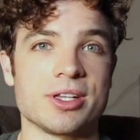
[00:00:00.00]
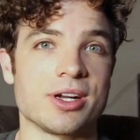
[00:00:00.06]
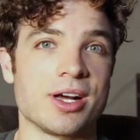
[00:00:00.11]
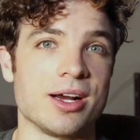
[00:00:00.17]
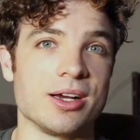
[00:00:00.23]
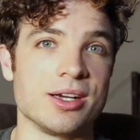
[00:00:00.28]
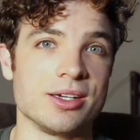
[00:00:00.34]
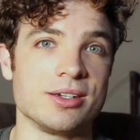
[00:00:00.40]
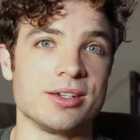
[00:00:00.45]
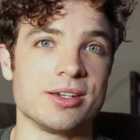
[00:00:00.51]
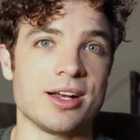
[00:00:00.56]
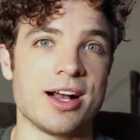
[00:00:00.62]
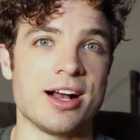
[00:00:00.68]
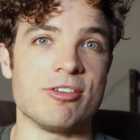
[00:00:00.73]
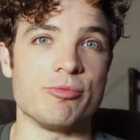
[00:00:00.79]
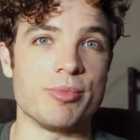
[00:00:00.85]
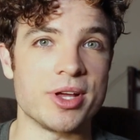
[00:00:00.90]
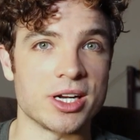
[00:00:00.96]
that I
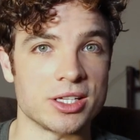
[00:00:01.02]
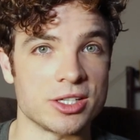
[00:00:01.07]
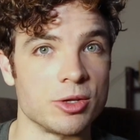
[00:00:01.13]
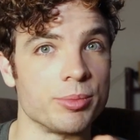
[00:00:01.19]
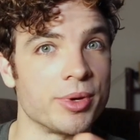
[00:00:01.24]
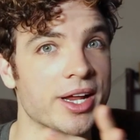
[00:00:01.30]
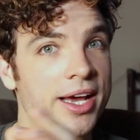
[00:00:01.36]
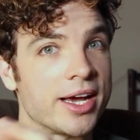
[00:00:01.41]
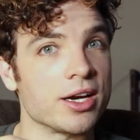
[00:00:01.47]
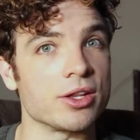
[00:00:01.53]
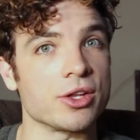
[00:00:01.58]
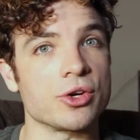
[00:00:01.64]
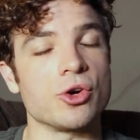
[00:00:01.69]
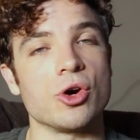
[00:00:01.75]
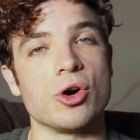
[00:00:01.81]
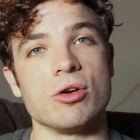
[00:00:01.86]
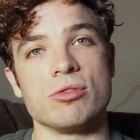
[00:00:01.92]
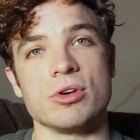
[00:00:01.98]
have been a little bit ahead of the
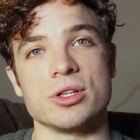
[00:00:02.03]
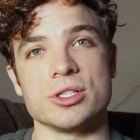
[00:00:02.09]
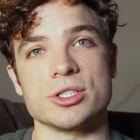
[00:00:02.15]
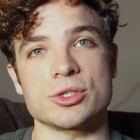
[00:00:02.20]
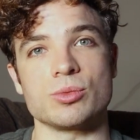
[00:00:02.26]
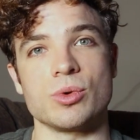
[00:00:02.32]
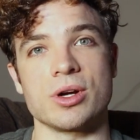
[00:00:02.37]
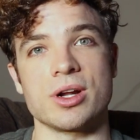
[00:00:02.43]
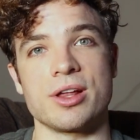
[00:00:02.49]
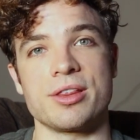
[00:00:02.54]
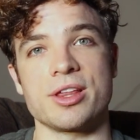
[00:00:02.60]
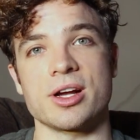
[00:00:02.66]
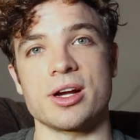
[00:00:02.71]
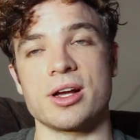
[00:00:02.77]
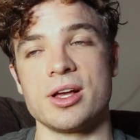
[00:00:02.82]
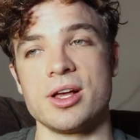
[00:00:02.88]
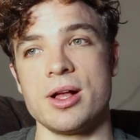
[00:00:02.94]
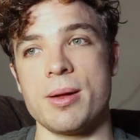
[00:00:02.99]
curve on this one. I
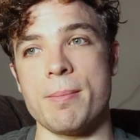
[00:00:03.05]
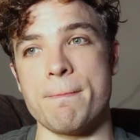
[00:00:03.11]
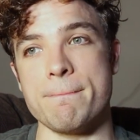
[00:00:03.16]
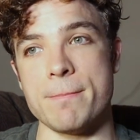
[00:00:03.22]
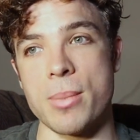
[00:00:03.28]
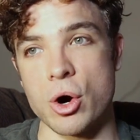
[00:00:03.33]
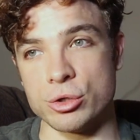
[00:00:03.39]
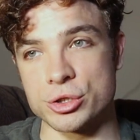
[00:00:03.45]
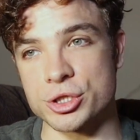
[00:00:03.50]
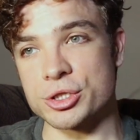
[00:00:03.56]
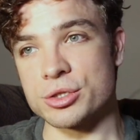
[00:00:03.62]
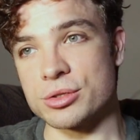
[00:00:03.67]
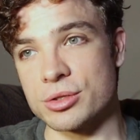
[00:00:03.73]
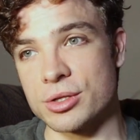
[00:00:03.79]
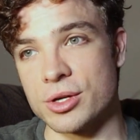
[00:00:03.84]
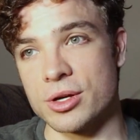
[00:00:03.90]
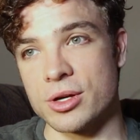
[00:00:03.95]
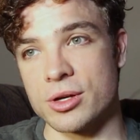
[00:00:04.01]
think most
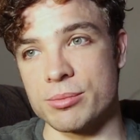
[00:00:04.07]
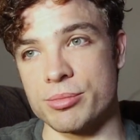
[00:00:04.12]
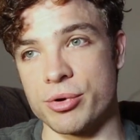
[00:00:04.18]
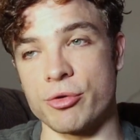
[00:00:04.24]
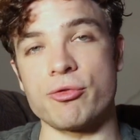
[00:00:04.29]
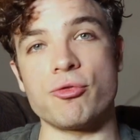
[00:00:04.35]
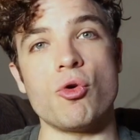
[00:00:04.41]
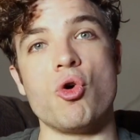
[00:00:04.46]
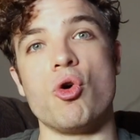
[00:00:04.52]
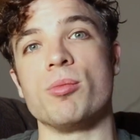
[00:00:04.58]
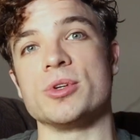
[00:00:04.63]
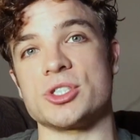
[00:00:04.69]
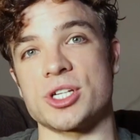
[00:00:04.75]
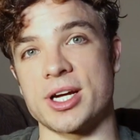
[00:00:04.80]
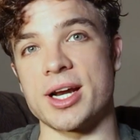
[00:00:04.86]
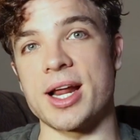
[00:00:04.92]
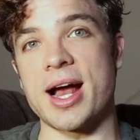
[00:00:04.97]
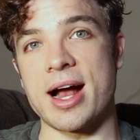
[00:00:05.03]
performers
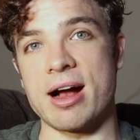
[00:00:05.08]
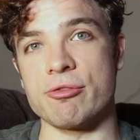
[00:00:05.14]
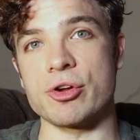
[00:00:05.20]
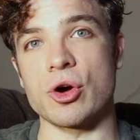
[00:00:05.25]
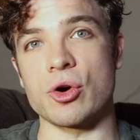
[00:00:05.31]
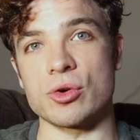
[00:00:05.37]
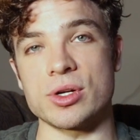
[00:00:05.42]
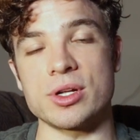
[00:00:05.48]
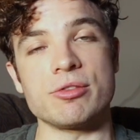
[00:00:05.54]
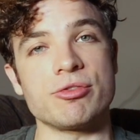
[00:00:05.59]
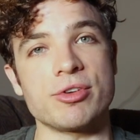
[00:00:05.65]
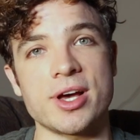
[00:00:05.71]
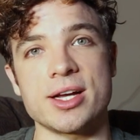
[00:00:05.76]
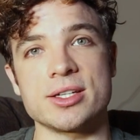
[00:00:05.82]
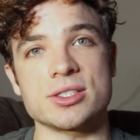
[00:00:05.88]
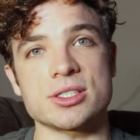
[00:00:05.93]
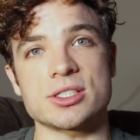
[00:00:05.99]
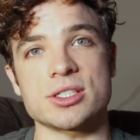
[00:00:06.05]
are gonna have an
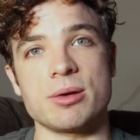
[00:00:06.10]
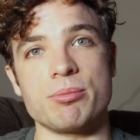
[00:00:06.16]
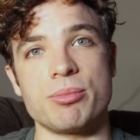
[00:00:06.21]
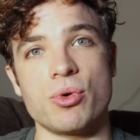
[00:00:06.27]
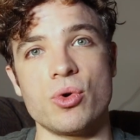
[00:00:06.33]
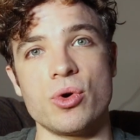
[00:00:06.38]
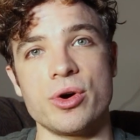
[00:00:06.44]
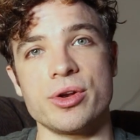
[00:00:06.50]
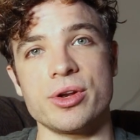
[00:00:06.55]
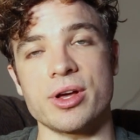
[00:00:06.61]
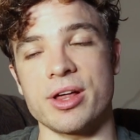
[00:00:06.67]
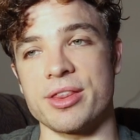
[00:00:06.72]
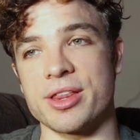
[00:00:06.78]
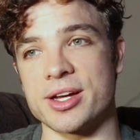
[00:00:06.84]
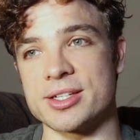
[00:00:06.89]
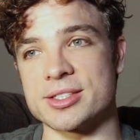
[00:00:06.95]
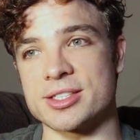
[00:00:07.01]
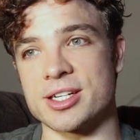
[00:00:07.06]
OnlyFans at some point. I
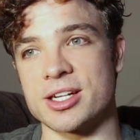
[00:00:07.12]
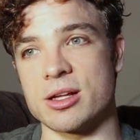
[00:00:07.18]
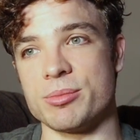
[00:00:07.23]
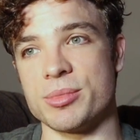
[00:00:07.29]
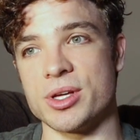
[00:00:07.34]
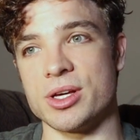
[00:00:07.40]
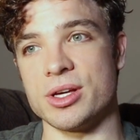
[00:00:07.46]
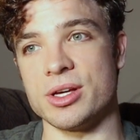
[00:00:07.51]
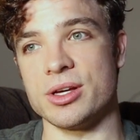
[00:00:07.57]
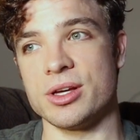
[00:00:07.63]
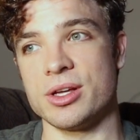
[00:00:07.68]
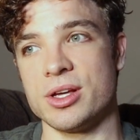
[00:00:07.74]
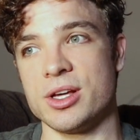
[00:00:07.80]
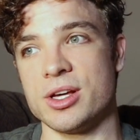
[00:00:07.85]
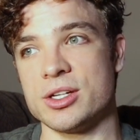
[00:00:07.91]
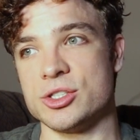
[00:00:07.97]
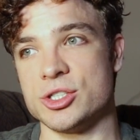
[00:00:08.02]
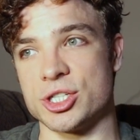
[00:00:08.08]
think it's gonna be
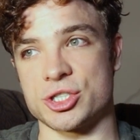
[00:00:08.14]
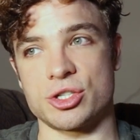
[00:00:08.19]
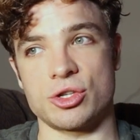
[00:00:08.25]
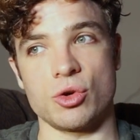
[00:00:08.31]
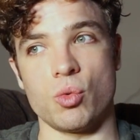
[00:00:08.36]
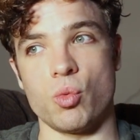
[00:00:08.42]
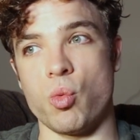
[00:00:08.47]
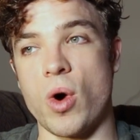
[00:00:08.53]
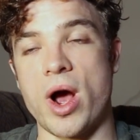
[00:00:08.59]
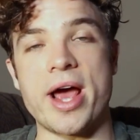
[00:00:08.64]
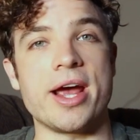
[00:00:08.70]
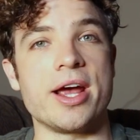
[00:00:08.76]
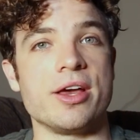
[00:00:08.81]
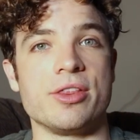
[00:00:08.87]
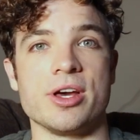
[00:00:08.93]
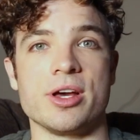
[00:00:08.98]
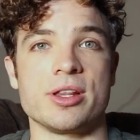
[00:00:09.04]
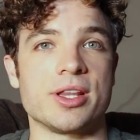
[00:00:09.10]
just the
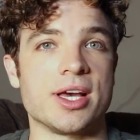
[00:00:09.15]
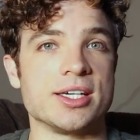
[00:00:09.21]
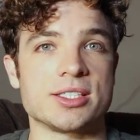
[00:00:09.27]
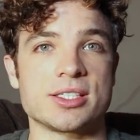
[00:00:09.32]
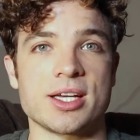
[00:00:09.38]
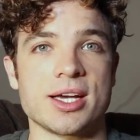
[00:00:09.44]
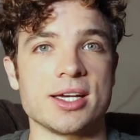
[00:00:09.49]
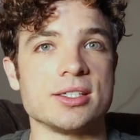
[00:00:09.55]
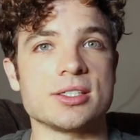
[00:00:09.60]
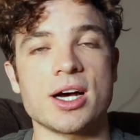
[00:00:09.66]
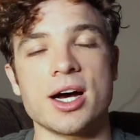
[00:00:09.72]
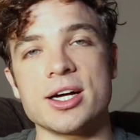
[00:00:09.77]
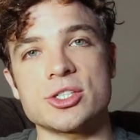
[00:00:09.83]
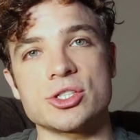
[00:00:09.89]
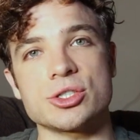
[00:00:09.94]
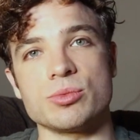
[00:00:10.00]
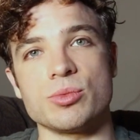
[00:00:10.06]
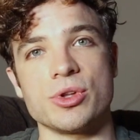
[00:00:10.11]
way that they stay in
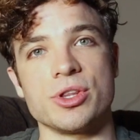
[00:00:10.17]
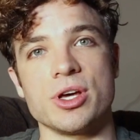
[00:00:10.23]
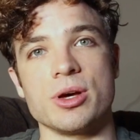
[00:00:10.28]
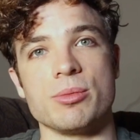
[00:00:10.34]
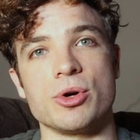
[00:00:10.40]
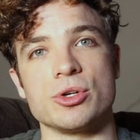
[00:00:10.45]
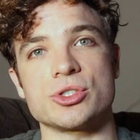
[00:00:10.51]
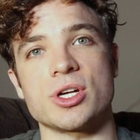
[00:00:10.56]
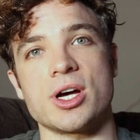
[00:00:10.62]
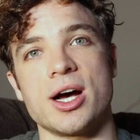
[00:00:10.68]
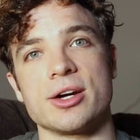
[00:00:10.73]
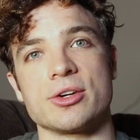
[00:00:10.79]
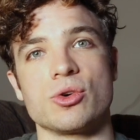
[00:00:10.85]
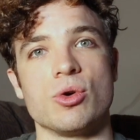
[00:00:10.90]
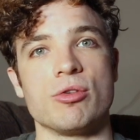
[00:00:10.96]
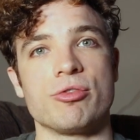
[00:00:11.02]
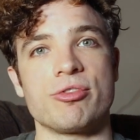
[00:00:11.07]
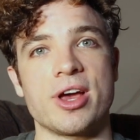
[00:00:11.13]
touch with their most
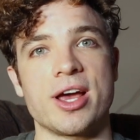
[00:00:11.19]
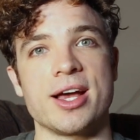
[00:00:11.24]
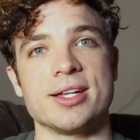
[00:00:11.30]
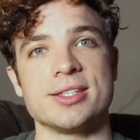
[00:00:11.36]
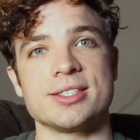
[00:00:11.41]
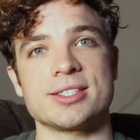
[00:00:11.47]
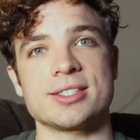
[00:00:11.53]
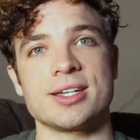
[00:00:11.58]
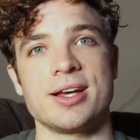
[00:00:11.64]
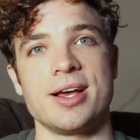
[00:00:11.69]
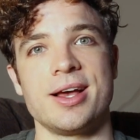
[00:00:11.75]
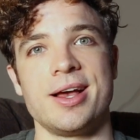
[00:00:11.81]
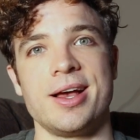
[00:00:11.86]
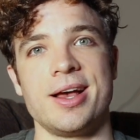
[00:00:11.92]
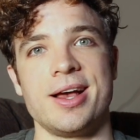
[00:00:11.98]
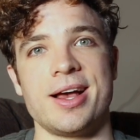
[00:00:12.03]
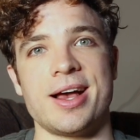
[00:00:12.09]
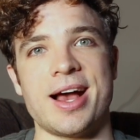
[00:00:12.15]
hardcore fans.
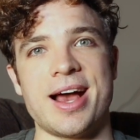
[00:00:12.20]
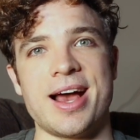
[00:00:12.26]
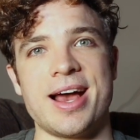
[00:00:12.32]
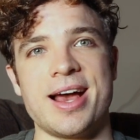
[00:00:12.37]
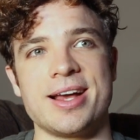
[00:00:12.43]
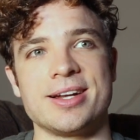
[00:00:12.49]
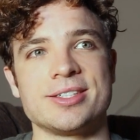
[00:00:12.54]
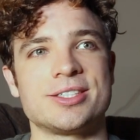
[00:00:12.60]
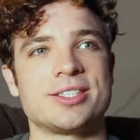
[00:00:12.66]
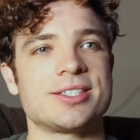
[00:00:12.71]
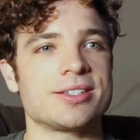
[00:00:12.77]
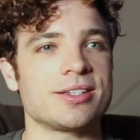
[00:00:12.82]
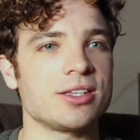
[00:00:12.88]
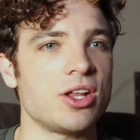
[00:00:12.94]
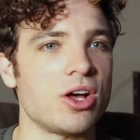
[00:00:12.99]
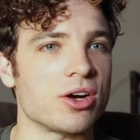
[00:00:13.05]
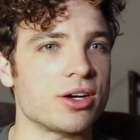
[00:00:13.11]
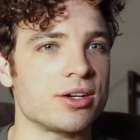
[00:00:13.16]
And
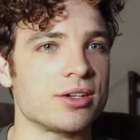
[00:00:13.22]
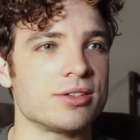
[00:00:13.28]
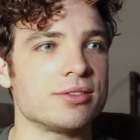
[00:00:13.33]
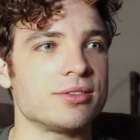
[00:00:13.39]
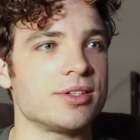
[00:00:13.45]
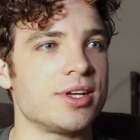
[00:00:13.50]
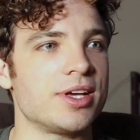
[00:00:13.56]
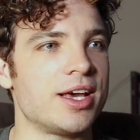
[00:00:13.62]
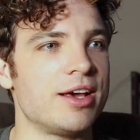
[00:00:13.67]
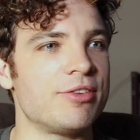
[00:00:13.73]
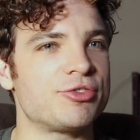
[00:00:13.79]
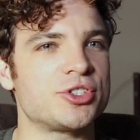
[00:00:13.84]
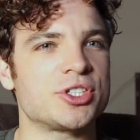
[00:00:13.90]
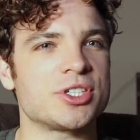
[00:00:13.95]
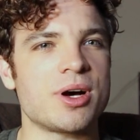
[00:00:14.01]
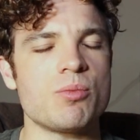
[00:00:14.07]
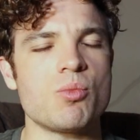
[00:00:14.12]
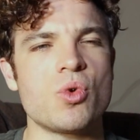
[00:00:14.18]
look, if
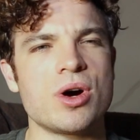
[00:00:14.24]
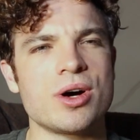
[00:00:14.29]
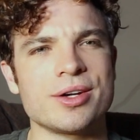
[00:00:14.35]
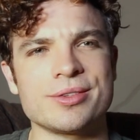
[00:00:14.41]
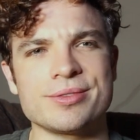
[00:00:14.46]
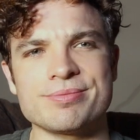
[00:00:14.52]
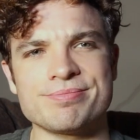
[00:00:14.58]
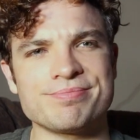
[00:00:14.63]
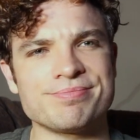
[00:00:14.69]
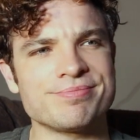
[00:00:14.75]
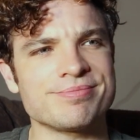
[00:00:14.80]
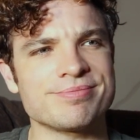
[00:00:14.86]
someone